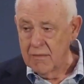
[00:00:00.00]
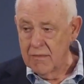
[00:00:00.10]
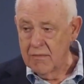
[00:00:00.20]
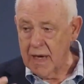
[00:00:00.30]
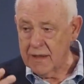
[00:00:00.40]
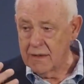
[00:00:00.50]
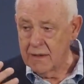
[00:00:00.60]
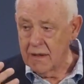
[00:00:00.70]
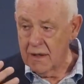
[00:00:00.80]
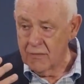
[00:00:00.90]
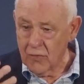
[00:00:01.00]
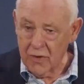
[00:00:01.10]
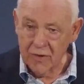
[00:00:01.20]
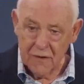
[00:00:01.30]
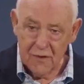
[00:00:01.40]
but I
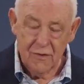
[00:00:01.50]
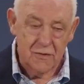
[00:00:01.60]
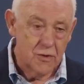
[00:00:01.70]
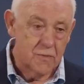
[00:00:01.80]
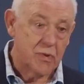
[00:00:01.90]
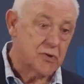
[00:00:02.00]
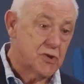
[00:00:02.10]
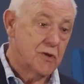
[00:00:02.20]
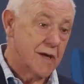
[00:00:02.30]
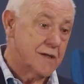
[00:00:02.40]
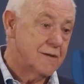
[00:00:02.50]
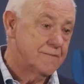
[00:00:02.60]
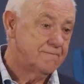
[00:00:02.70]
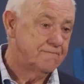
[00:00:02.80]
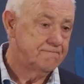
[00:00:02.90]
want you to pursue it.
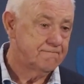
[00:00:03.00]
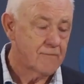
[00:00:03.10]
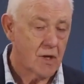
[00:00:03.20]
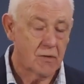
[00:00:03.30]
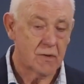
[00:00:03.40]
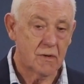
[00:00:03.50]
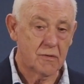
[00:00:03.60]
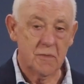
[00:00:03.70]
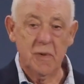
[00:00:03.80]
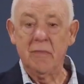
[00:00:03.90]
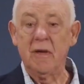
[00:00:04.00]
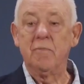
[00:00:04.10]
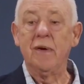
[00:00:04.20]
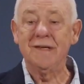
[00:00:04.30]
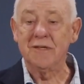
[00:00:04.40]
I want all the people in
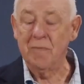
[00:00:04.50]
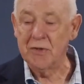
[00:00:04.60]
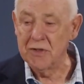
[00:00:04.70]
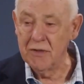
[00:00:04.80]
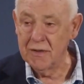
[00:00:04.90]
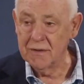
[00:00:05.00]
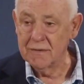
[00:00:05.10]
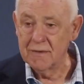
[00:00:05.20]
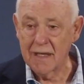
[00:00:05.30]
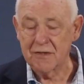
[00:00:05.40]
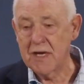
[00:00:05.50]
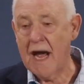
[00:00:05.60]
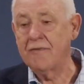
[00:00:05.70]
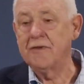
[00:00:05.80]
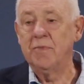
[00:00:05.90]
peace to pursue it, our
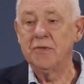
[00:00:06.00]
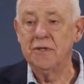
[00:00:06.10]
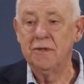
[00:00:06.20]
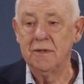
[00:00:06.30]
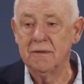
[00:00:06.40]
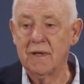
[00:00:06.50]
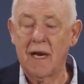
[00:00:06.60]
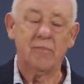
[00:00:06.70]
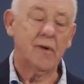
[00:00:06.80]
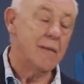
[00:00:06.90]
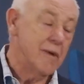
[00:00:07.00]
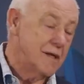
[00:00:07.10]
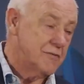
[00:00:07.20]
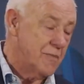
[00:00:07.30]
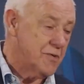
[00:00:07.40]
staff to pursue it, our prayer
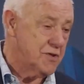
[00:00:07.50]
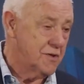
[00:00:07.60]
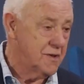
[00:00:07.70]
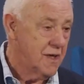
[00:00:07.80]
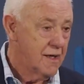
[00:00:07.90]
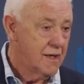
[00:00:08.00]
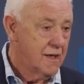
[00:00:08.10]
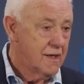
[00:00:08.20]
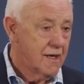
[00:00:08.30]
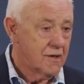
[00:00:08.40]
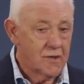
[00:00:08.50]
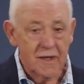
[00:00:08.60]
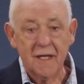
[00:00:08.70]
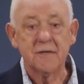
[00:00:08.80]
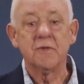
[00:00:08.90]
meetings we pursue it, and all
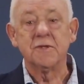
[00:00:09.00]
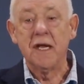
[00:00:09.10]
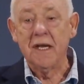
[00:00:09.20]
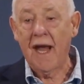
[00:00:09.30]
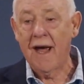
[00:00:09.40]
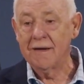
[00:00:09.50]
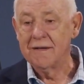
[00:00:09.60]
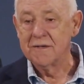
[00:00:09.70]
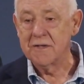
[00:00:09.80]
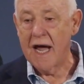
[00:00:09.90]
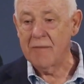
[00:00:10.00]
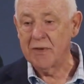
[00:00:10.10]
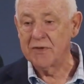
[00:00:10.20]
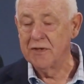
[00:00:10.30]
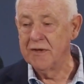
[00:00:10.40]
the others we're sending out start
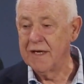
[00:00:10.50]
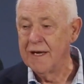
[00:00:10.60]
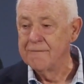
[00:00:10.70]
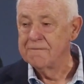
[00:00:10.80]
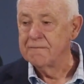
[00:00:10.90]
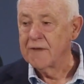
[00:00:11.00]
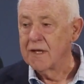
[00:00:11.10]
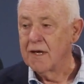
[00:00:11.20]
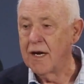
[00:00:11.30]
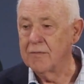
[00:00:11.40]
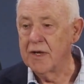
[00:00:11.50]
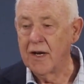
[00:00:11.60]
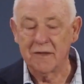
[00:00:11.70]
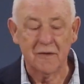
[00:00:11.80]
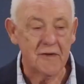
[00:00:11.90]
pursuing. I would
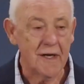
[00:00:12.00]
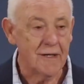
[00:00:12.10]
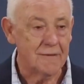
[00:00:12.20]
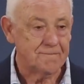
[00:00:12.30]
like to think